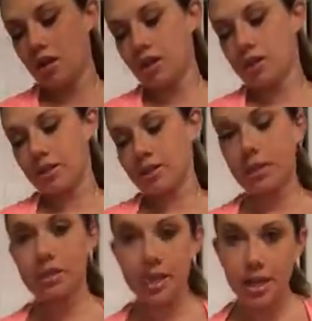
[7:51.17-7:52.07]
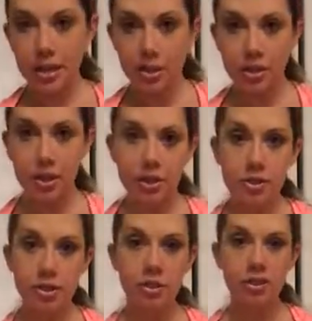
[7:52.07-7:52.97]
because it makes that area
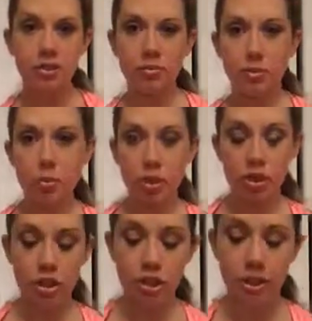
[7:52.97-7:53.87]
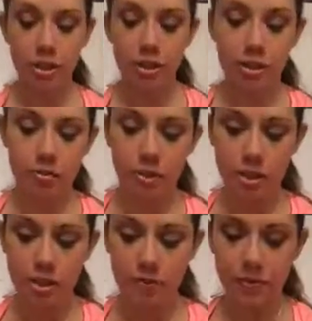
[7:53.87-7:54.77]
a little bit more shiny than the
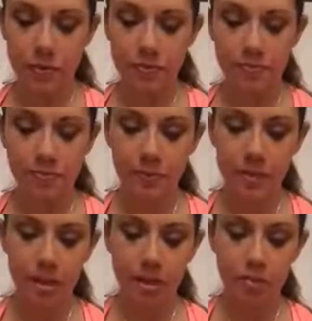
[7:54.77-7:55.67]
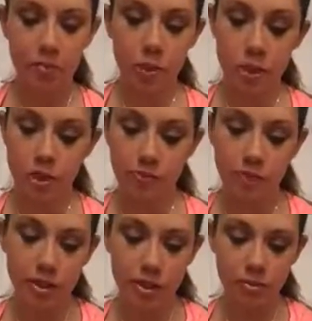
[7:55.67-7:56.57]
rest of it, which it's
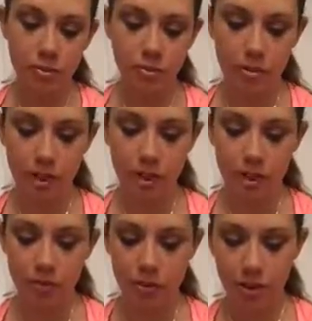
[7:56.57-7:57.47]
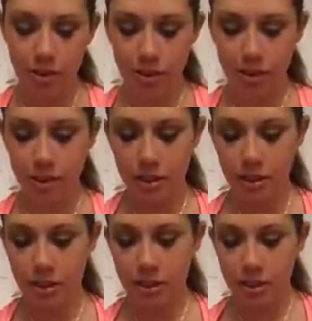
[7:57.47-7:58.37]
fixable by covering,
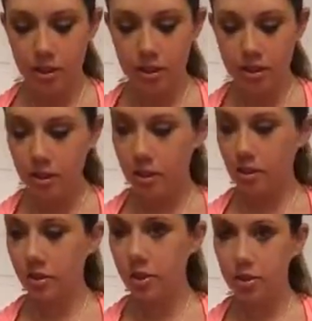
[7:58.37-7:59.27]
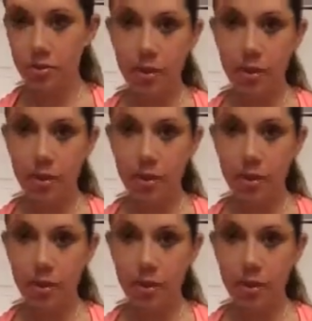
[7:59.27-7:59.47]
you know, you could use a